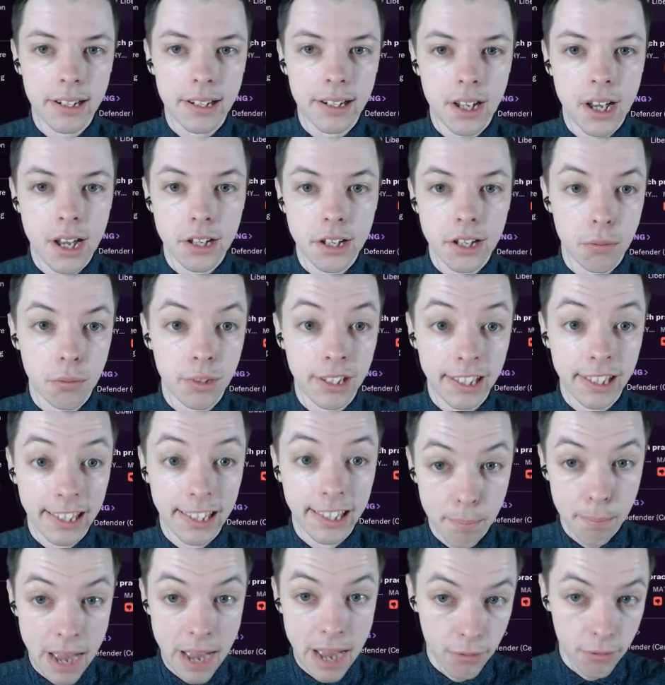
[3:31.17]
somebody like Pau
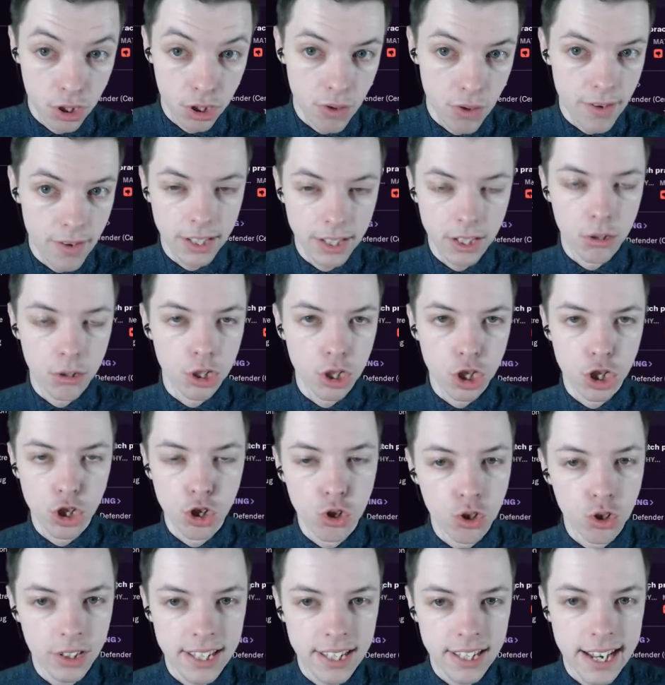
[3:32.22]
Torres, who's a young
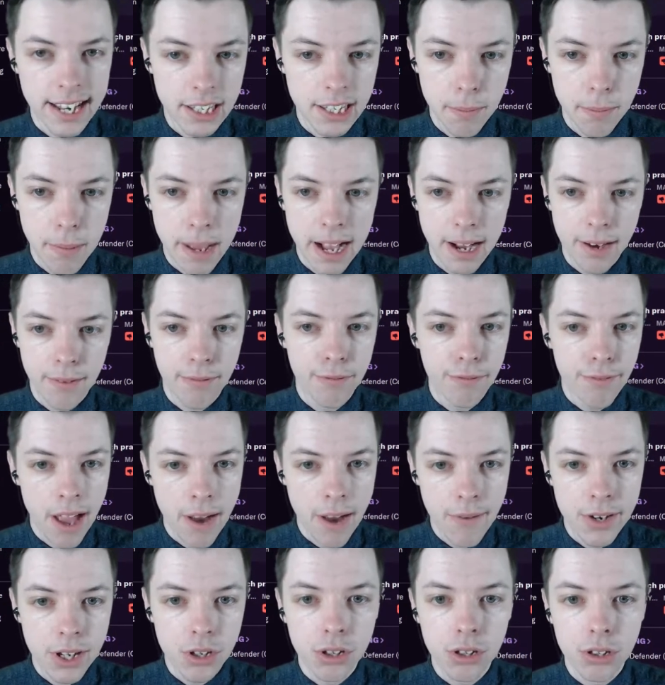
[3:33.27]
centre-back, very
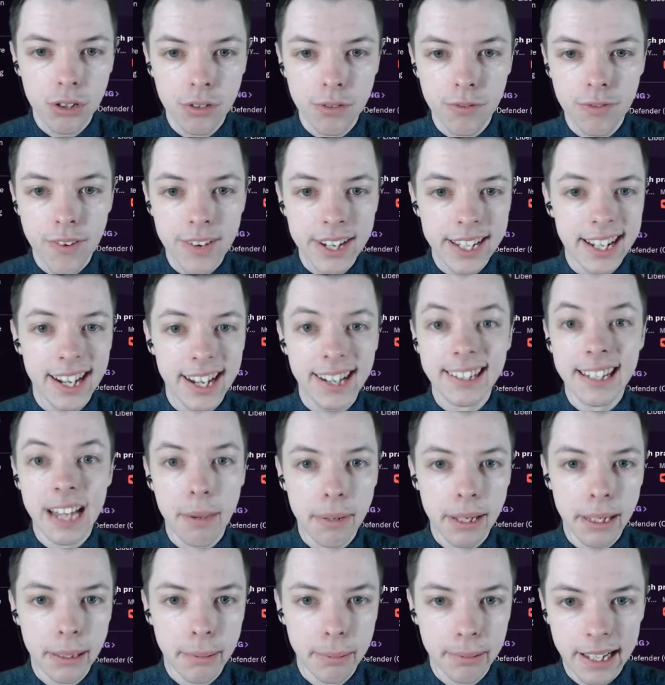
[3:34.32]
good, very dynamic
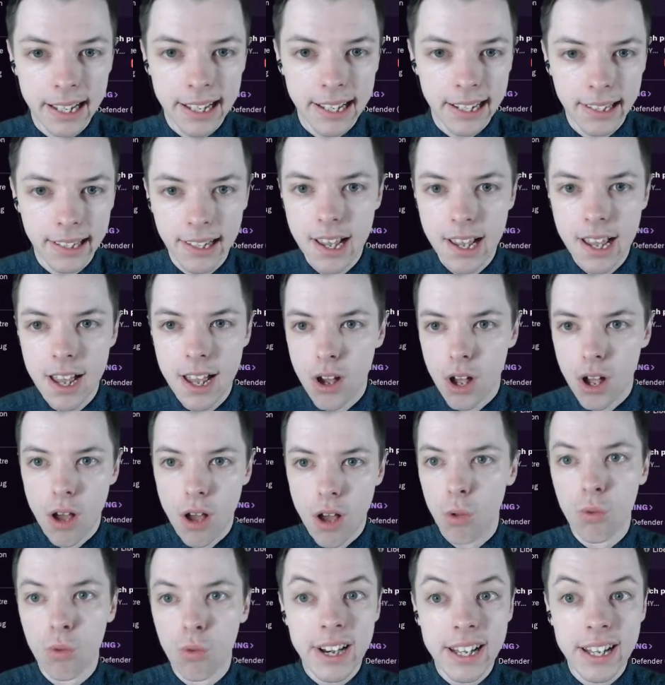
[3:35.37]
player,
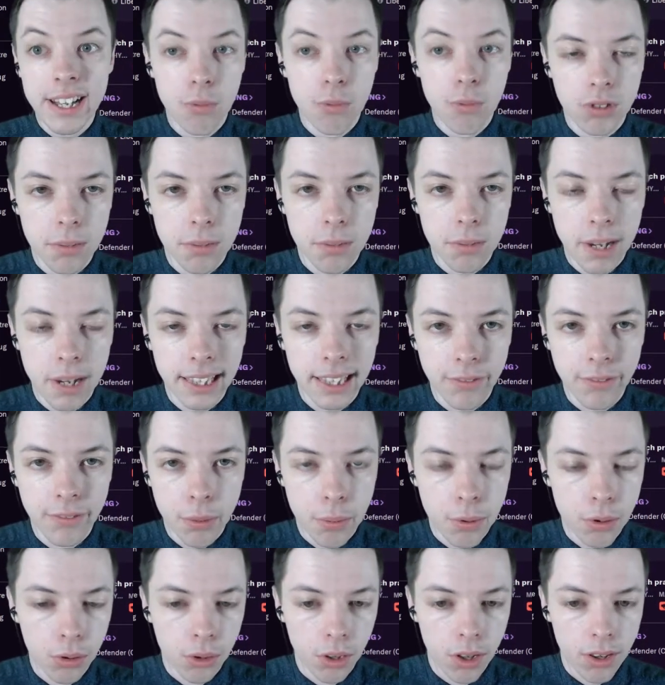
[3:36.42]
already wanted by Liverpool on this